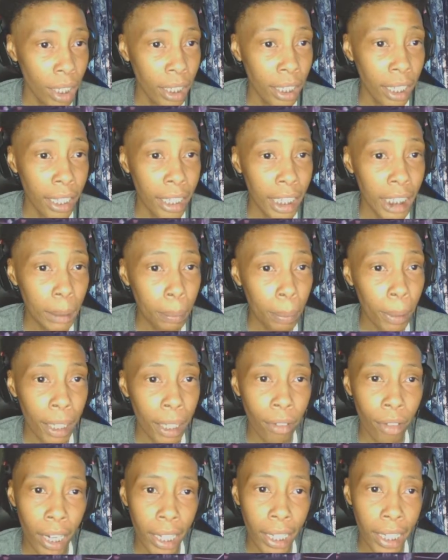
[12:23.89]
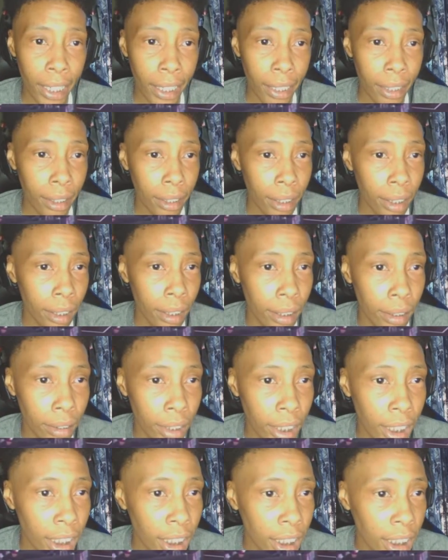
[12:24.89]
Now this play right here, oh
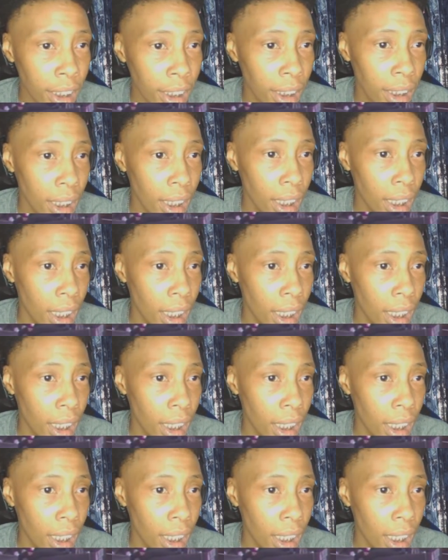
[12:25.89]
goodness.